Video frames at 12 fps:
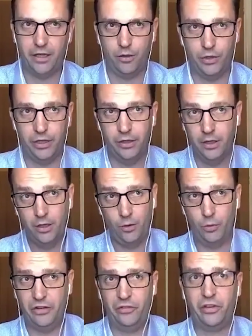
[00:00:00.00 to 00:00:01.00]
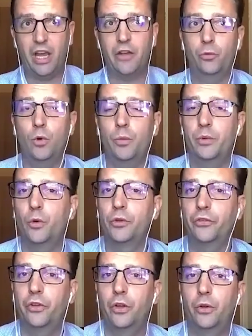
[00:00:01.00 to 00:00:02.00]
And we discuss what we want
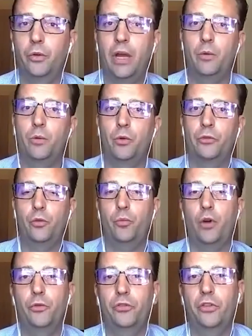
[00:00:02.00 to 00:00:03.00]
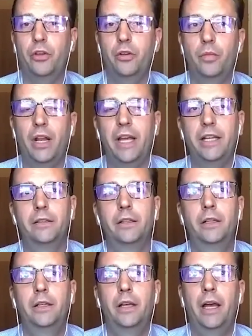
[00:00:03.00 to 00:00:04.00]
to do, how we want to approach the complaint,
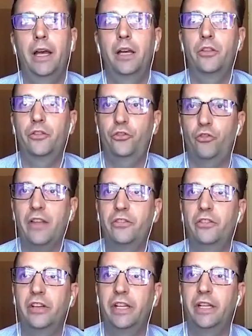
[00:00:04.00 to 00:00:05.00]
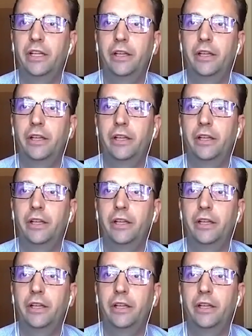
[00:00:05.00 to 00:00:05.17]
the strategy.